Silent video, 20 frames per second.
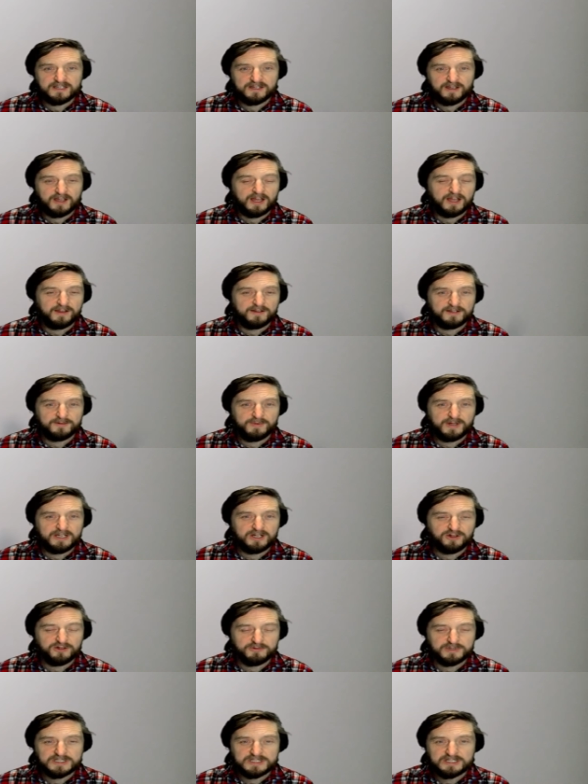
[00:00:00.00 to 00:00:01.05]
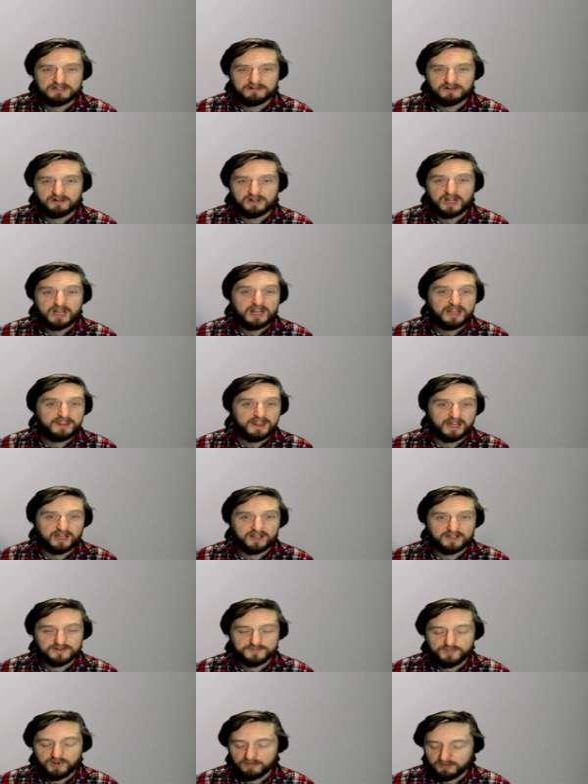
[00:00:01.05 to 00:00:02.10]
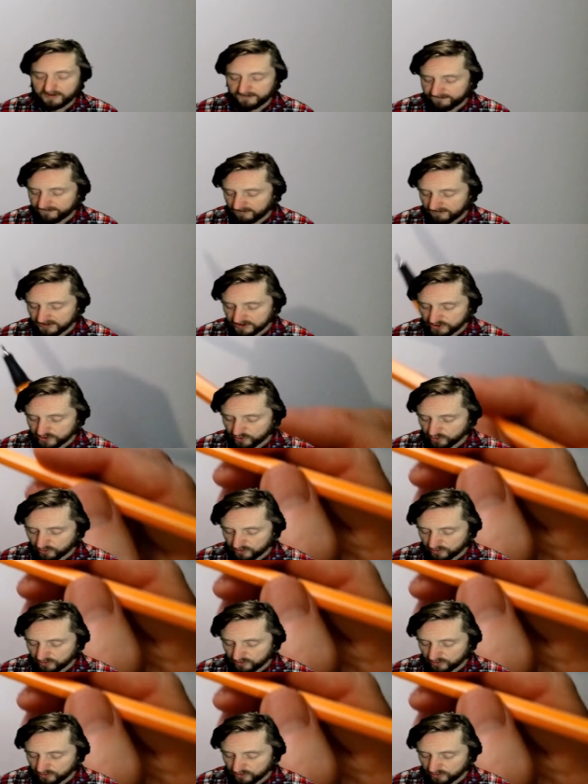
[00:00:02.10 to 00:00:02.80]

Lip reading: depending on the material, that's probably a very short